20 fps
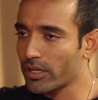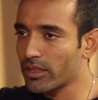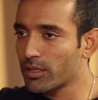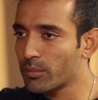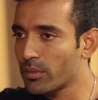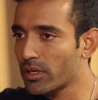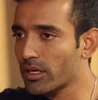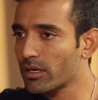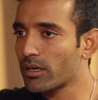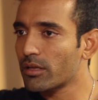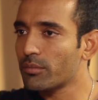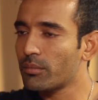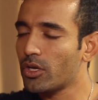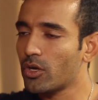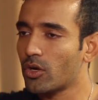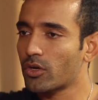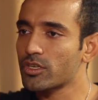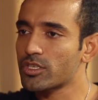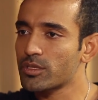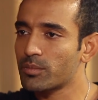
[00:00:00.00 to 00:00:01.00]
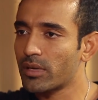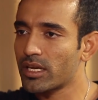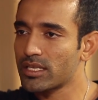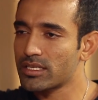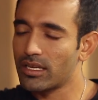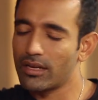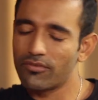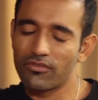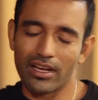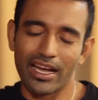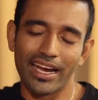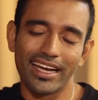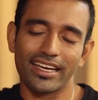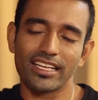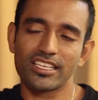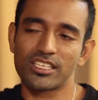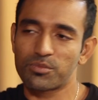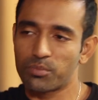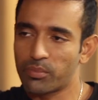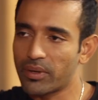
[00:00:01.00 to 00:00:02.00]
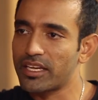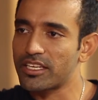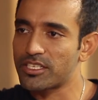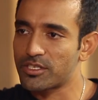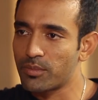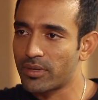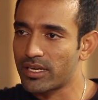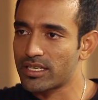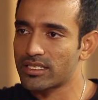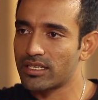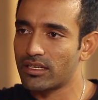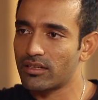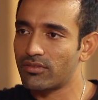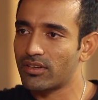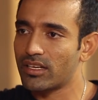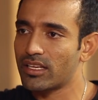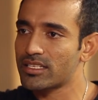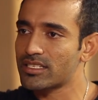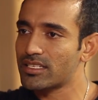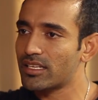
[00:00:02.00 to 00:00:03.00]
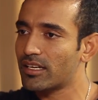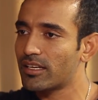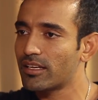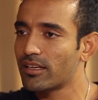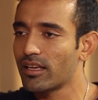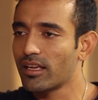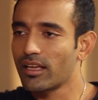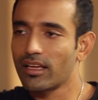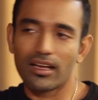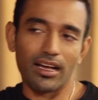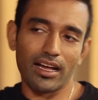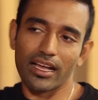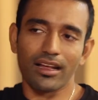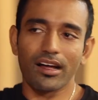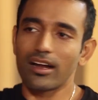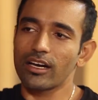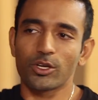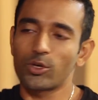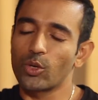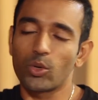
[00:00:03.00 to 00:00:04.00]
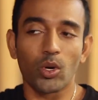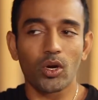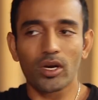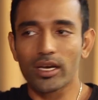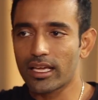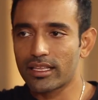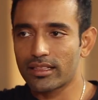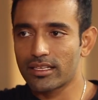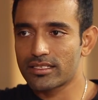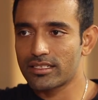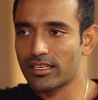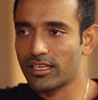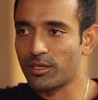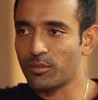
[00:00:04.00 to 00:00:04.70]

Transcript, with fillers: look in the mirror and be honest with myself, I despised myself. And I said, I can't go on like this